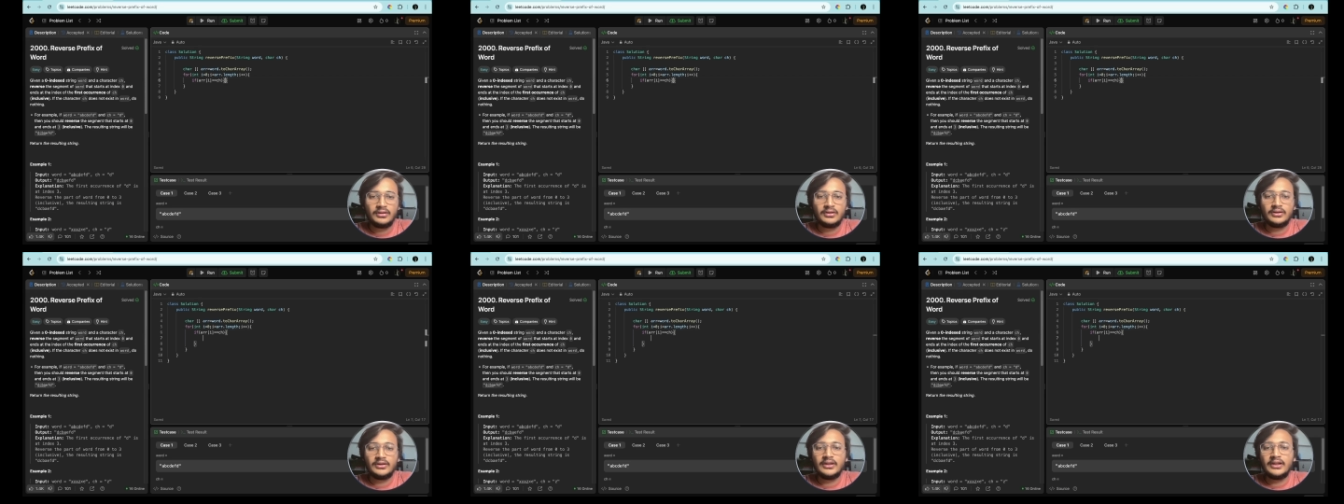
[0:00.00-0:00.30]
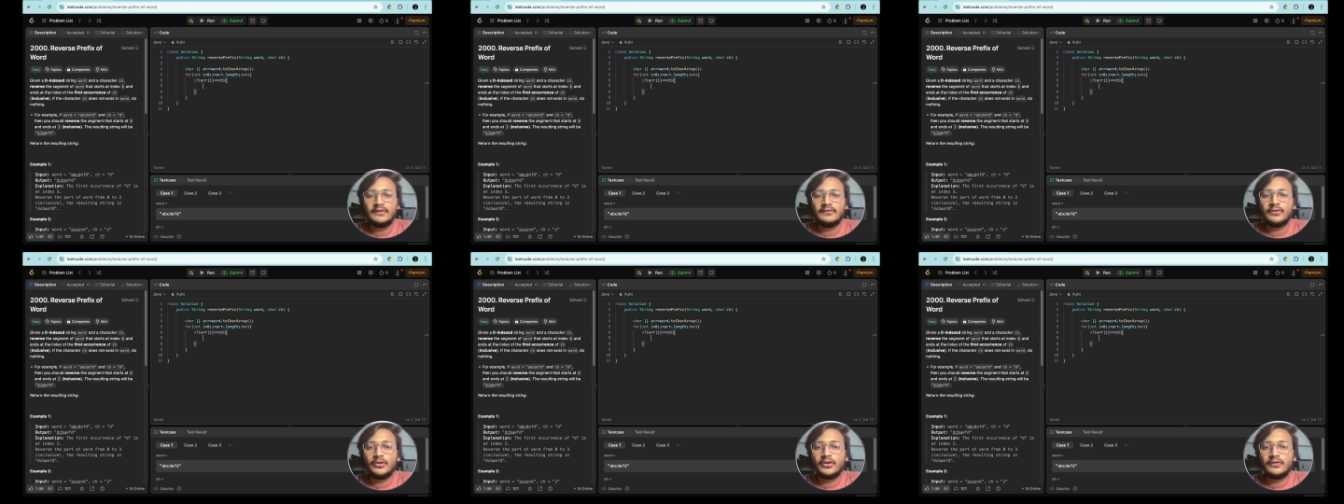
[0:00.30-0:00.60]

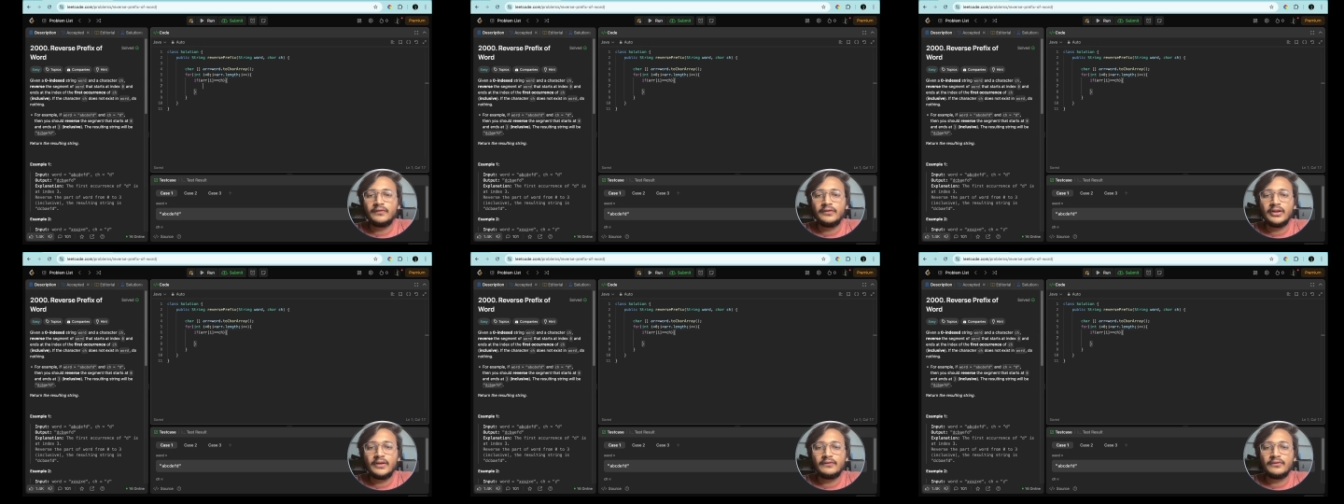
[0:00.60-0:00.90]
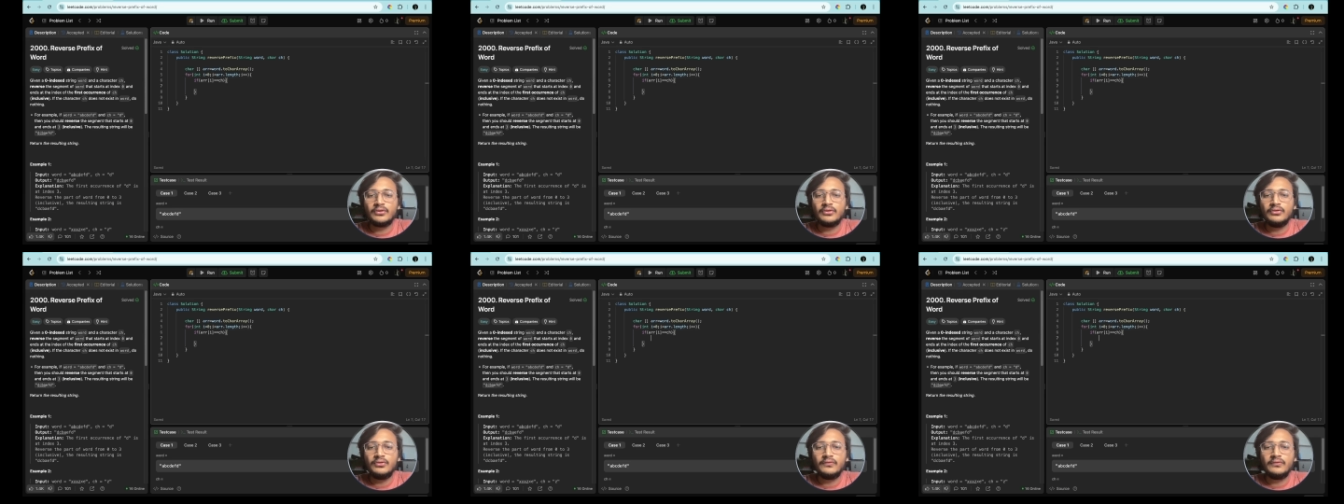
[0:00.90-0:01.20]
then what we have
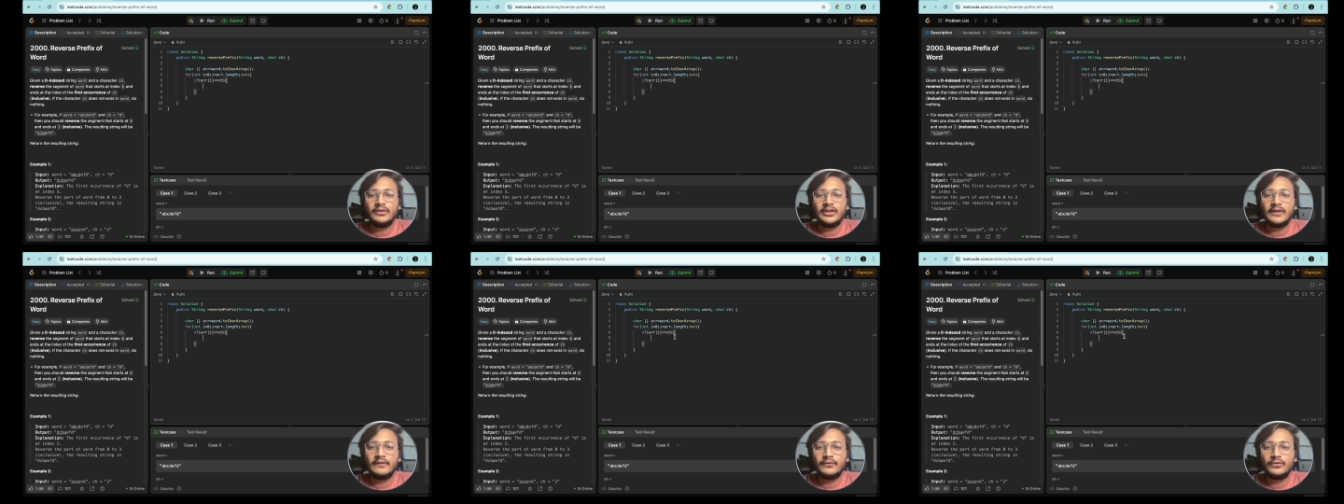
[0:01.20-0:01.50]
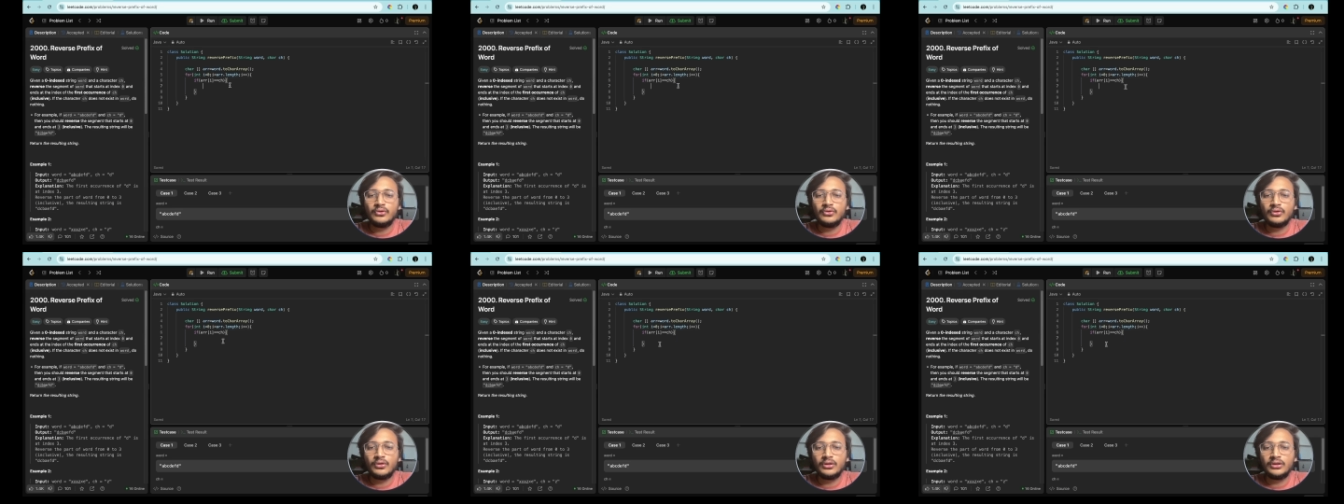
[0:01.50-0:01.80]
to do, we have to
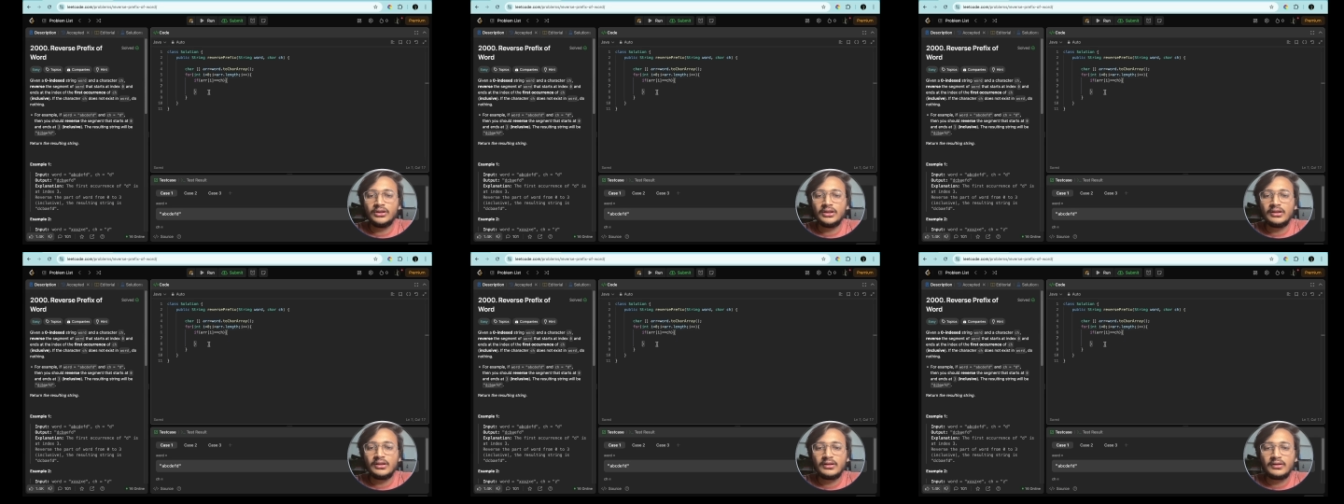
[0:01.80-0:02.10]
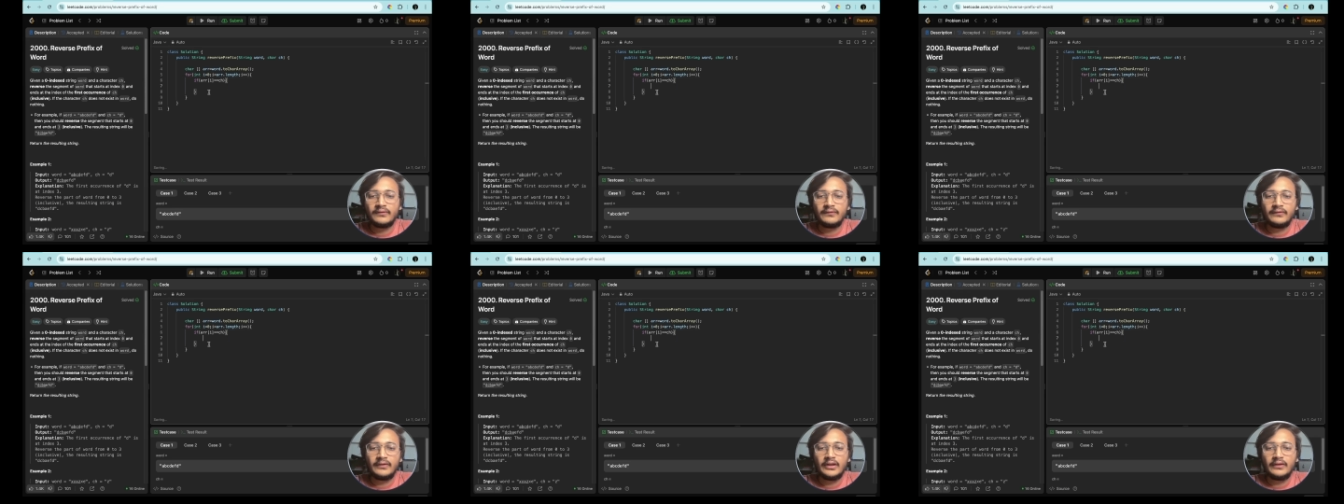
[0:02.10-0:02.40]
call a
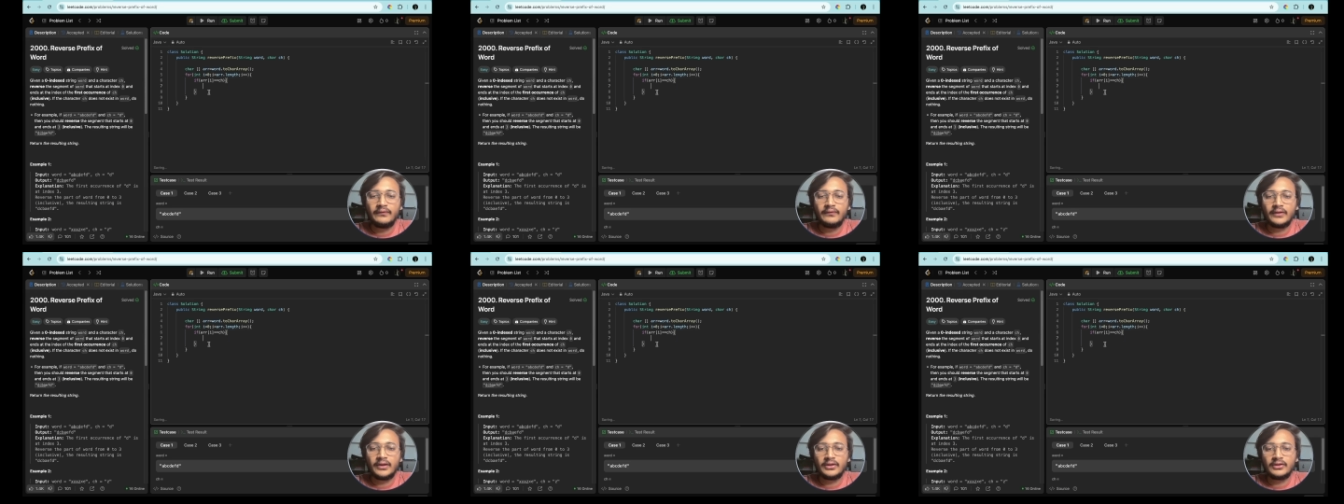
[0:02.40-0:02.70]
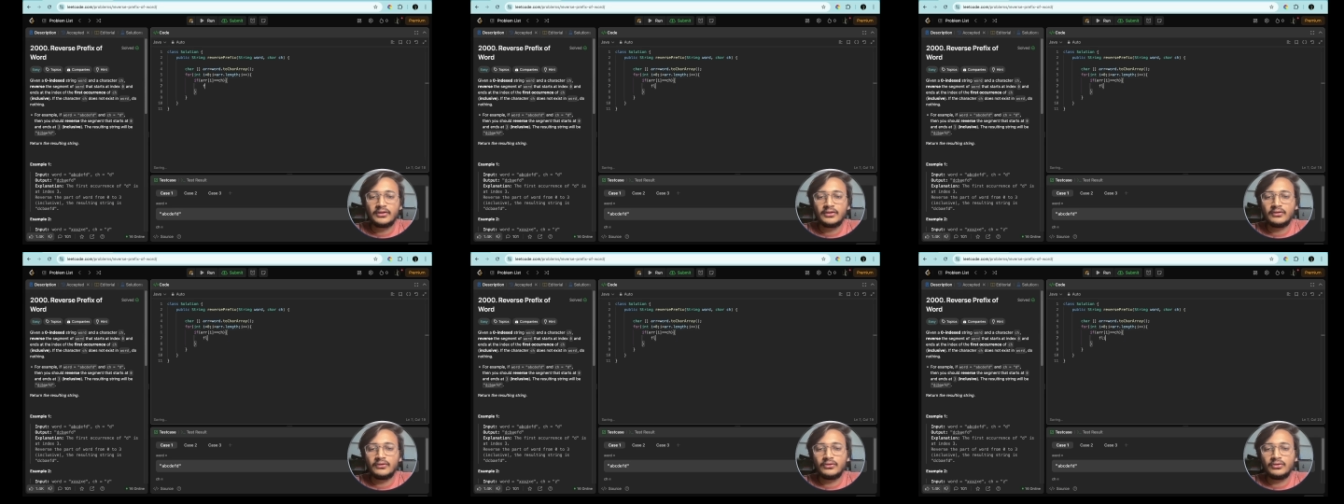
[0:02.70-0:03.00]
flip function.